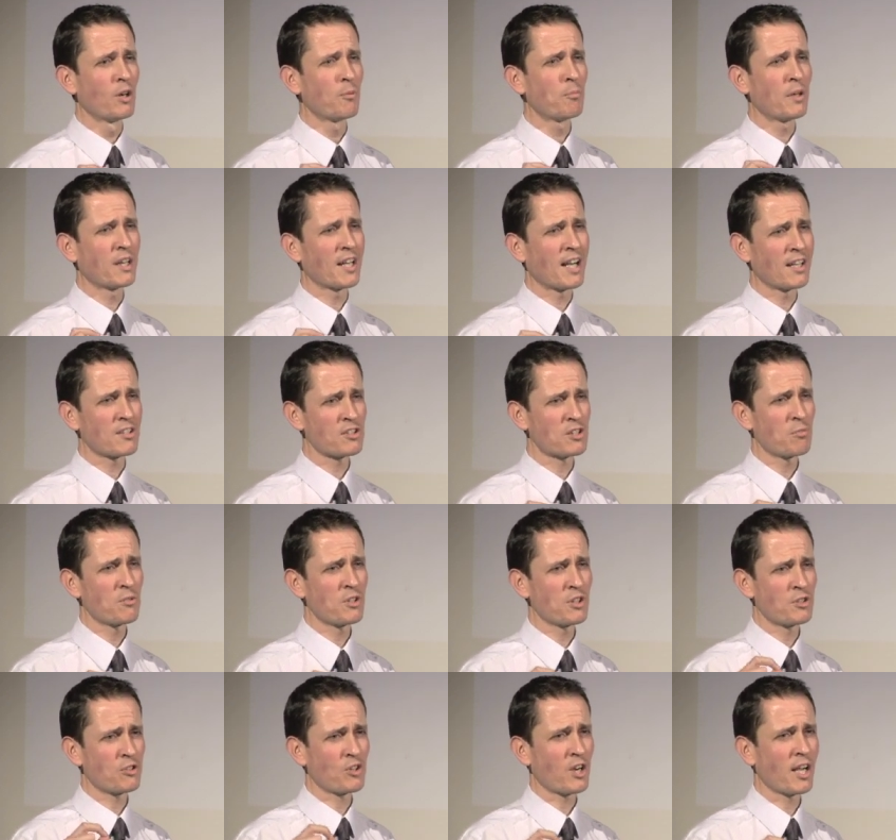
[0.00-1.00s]
but actually when
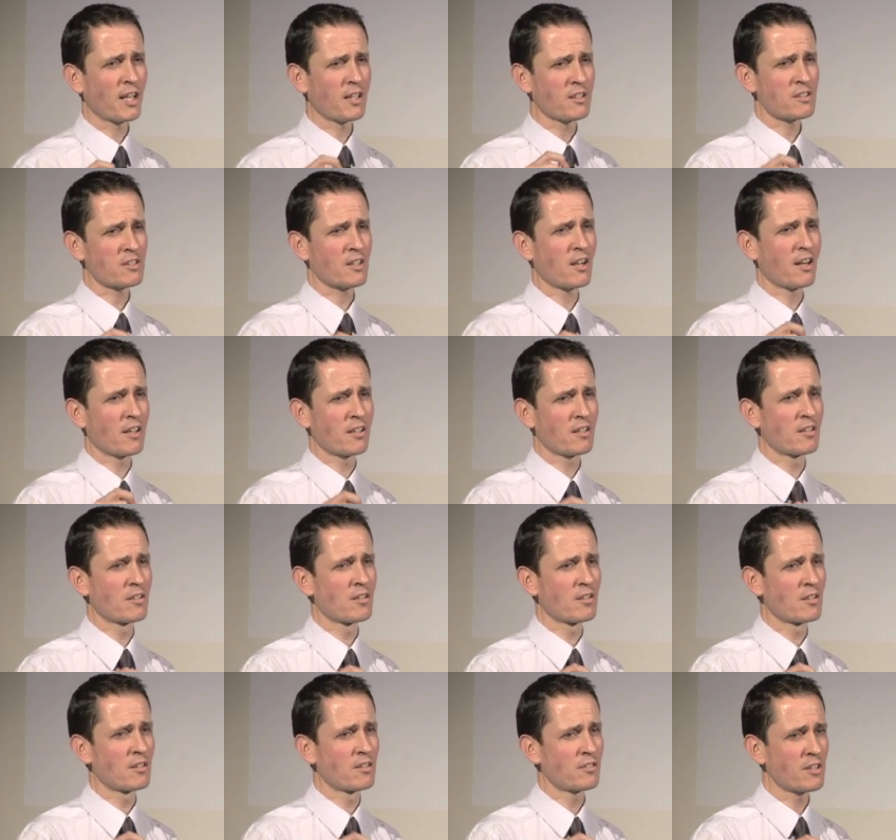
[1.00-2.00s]
you try and start
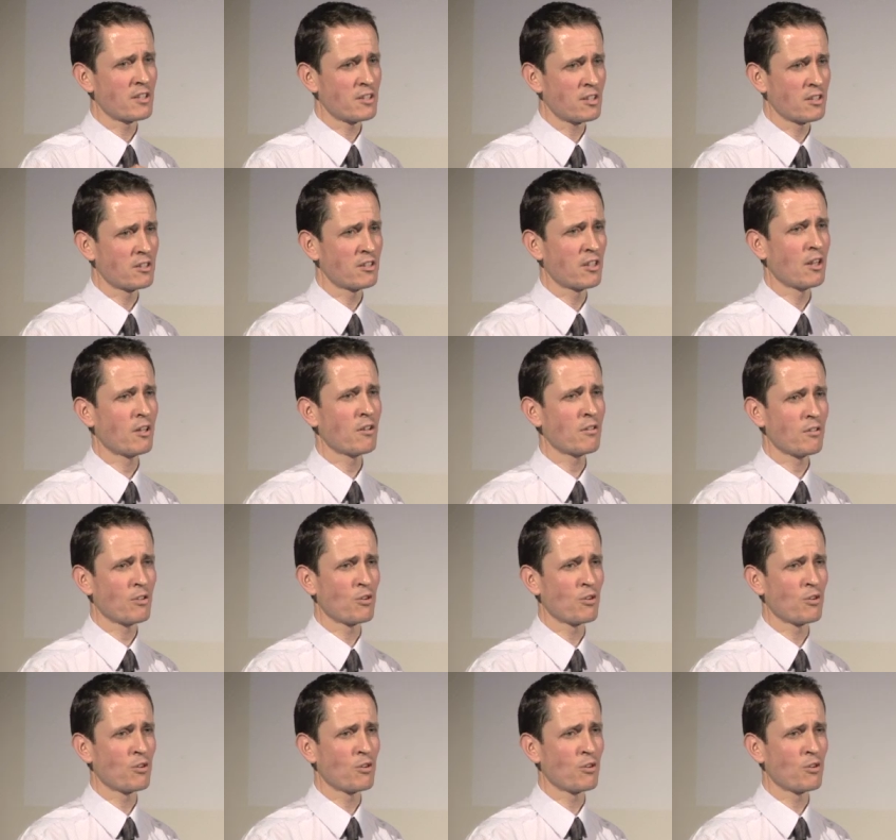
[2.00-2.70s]
discontinuing